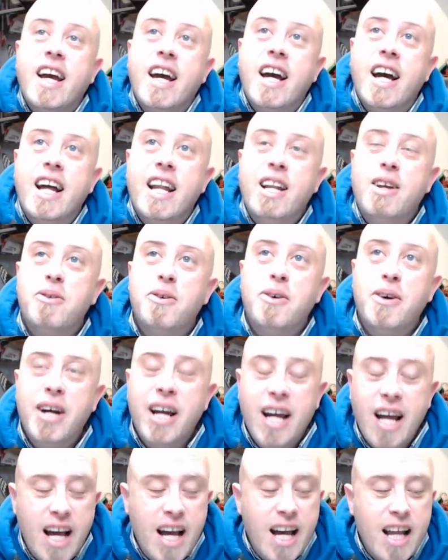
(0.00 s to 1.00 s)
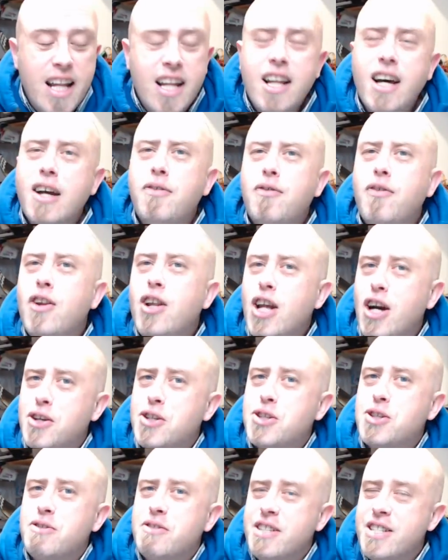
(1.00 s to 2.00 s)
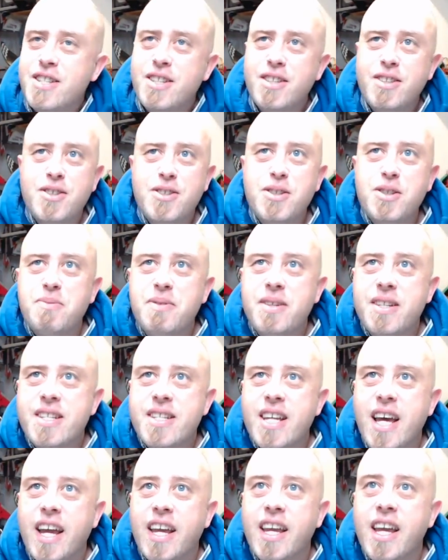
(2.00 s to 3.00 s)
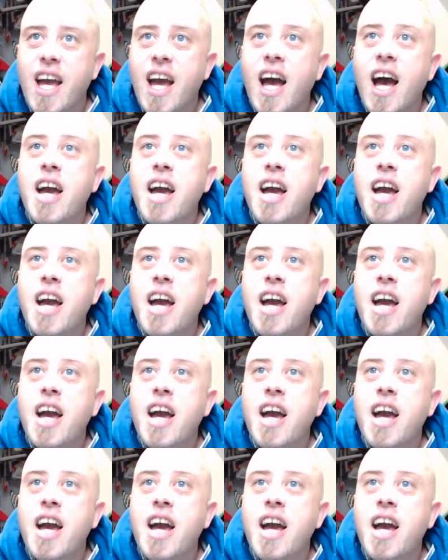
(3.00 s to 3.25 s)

Life luxuries, should we say.